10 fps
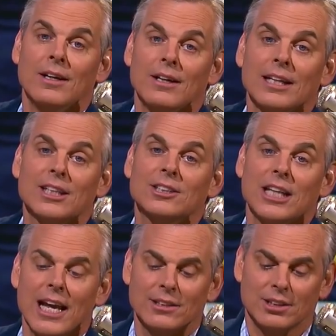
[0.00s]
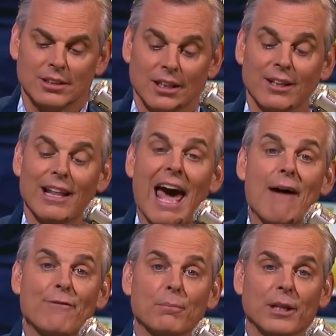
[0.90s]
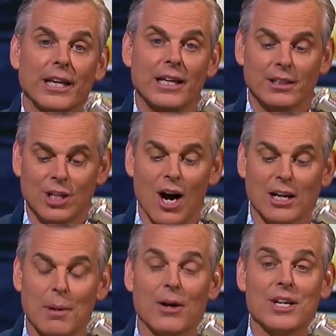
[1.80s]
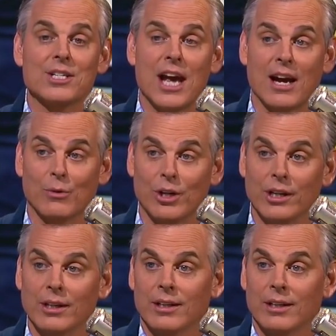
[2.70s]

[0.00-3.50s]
Let the Saints laughably talk about integrity.